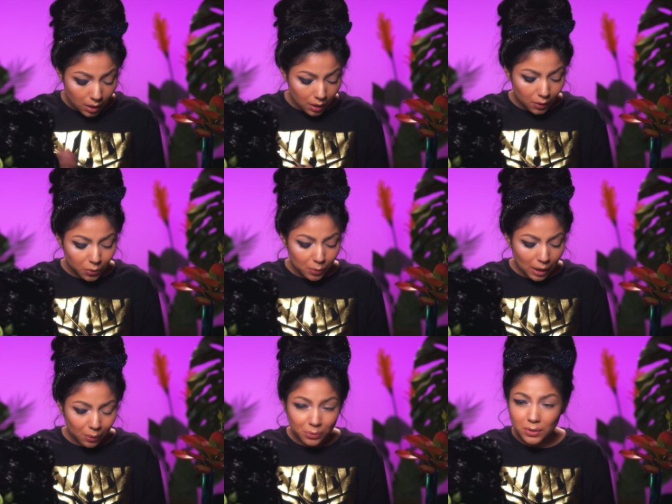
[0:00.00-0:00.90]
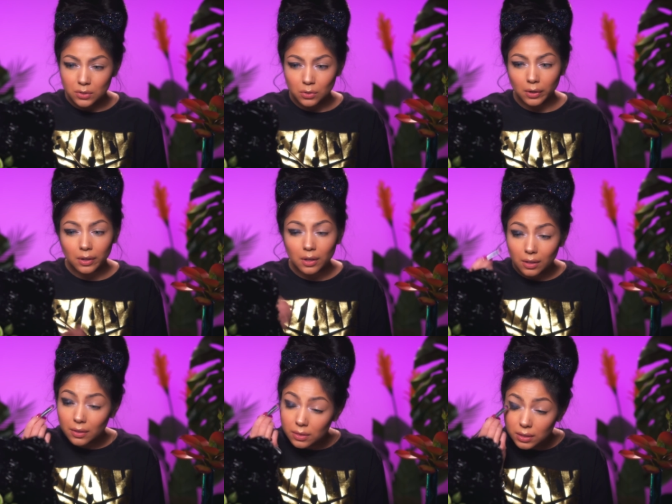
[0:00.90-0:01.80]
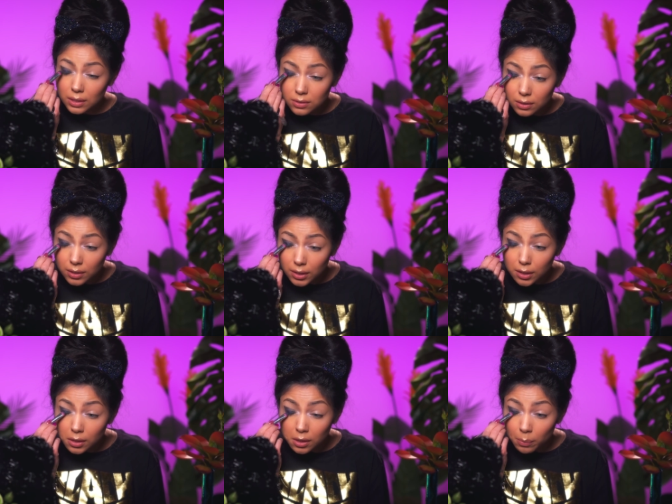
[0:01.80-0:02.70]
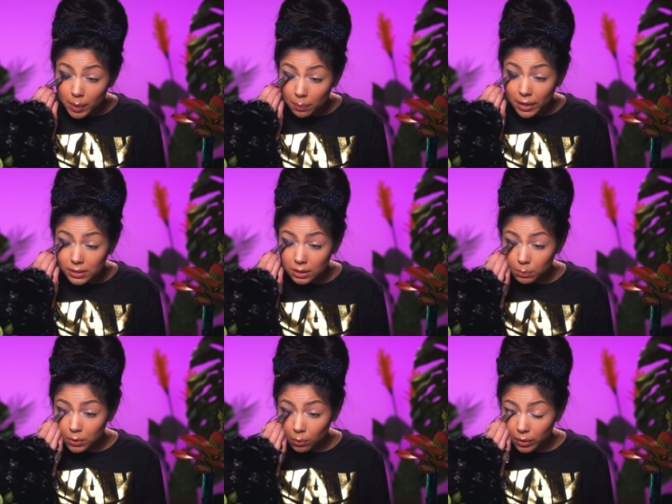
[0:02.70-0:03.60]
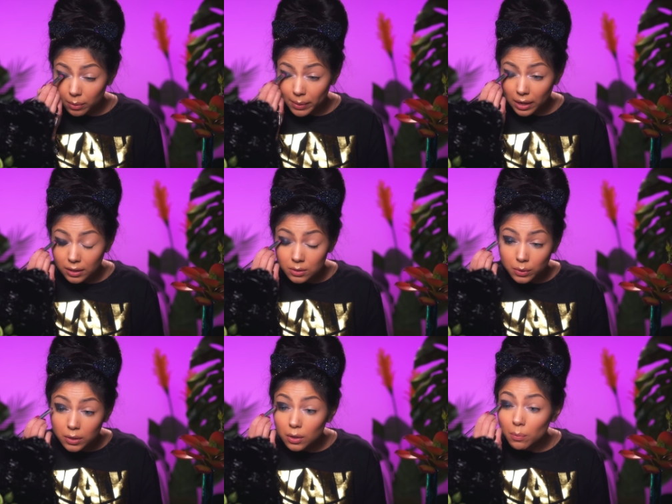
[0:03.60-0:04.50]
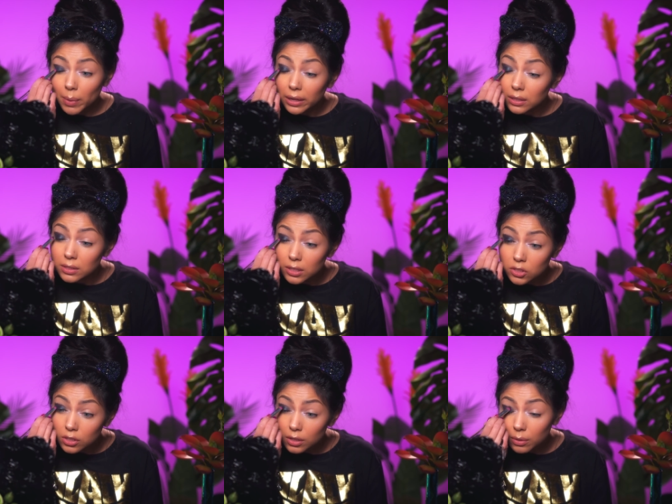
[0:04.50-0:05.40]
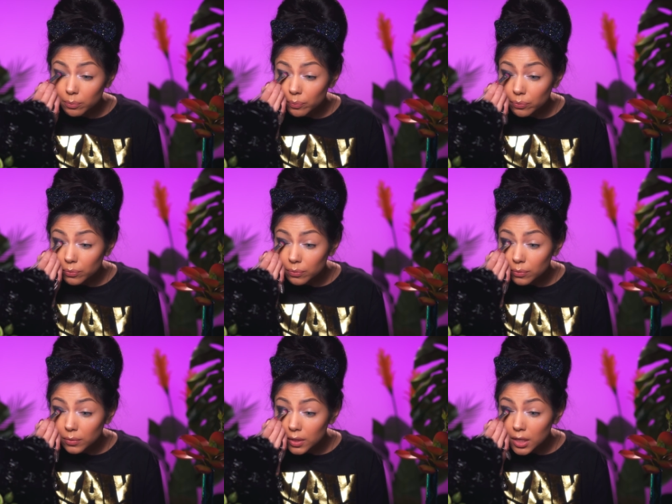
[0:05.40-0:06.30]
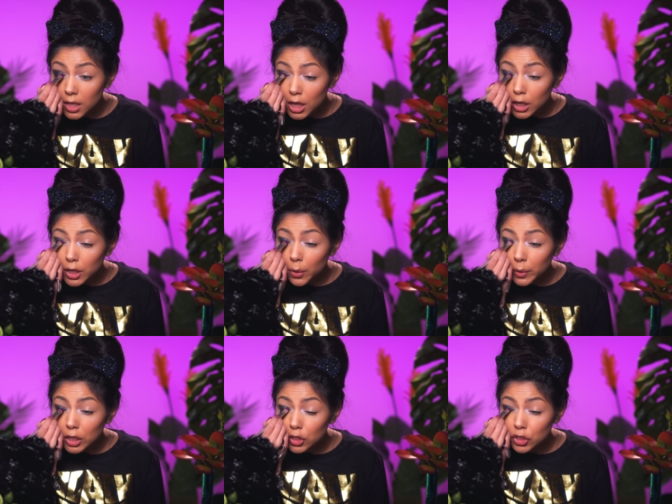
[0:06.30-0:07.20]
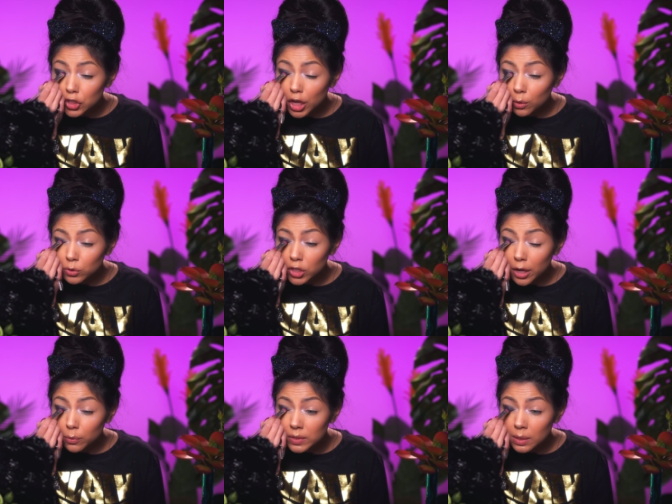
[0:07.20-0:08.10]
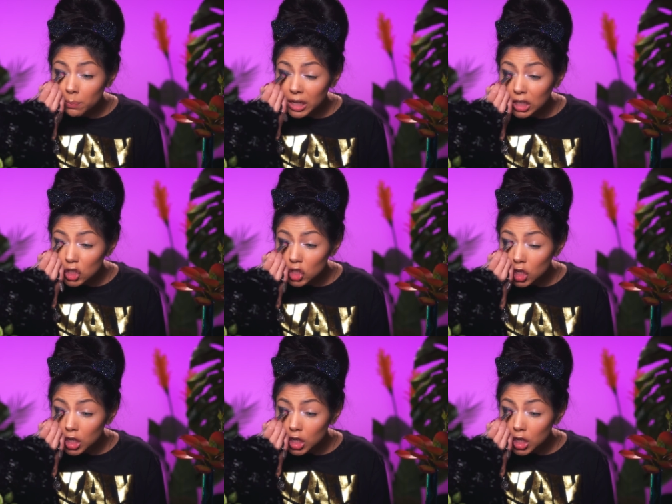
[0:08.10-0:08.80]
And throughout the tutorial, things are going to get a little bit messy, but don't worry about it, because we're going to go back and touch it up. Don't get your chow chow into the bunch.